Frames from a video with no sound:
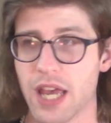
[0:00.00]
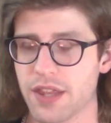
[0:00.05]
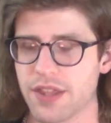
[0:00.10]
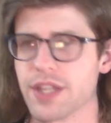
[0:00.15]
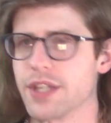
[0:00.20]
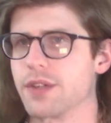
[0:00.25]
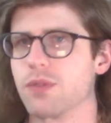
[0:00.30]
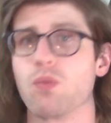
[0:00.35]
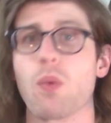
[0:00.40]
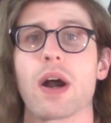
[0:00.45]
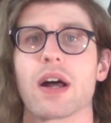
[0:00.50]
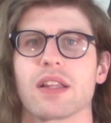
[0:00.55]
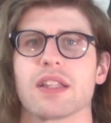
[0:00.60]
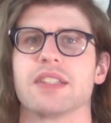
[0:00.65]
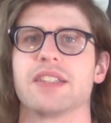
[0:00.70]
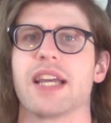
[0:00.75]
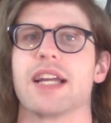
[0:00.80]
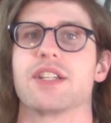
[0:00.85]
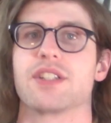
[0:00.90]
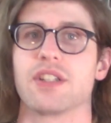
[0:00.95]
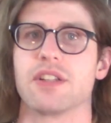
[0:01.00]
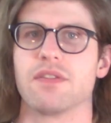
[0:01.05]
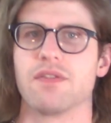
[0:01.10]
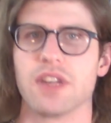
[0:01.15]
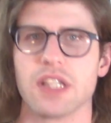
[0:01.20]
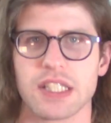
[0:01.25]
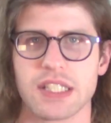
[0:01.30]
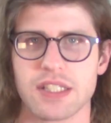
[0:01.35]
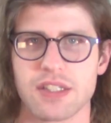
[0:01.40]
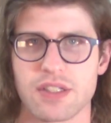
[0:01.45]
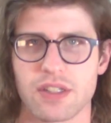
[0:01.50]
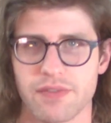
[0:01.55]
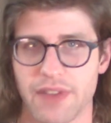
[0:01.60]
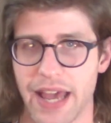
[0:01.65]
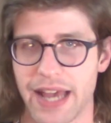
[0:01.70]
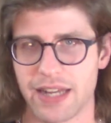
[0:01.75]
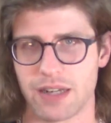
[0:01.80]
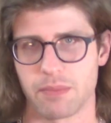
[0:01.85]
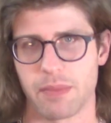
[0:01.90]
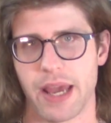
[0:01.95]
the well-intentioned villains of
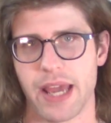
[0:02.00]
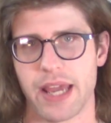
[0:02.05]
anime.